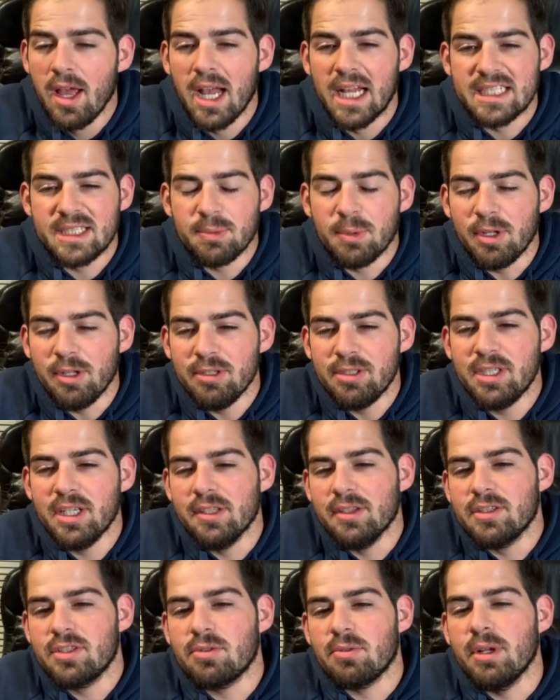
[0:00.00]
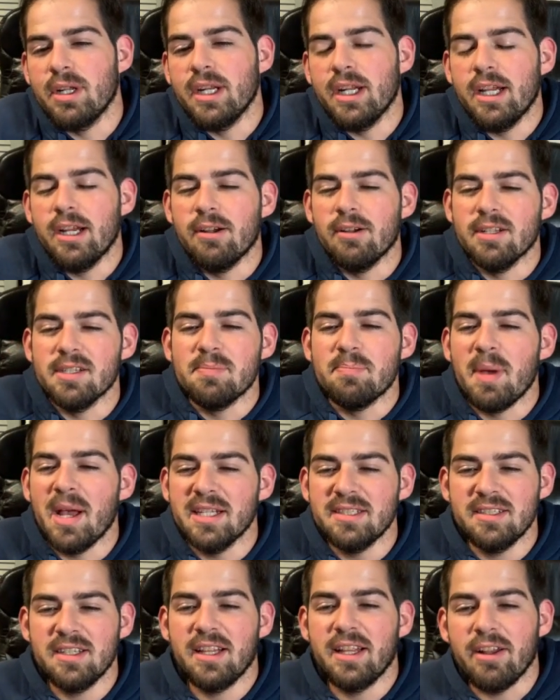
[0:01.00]
And so what you see on the screen here is
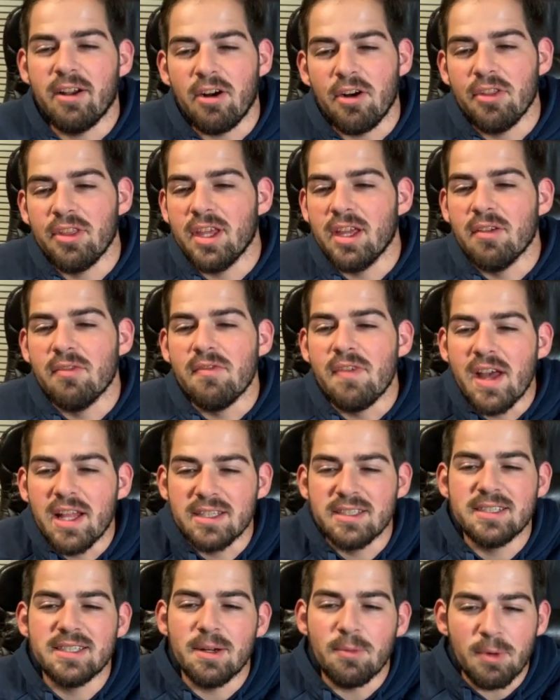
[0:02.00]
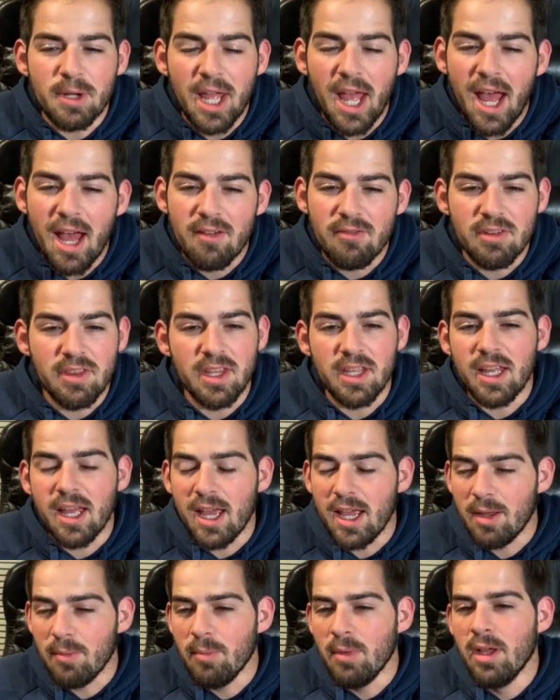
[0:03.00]
basically all the events that we have in the
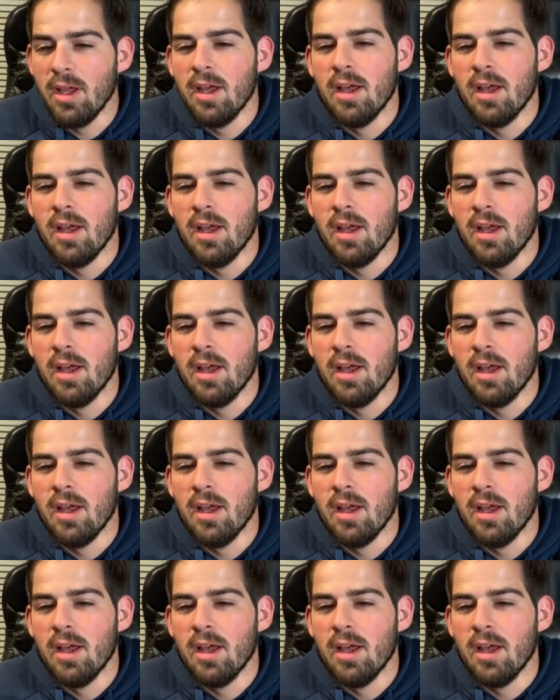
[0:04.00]
game.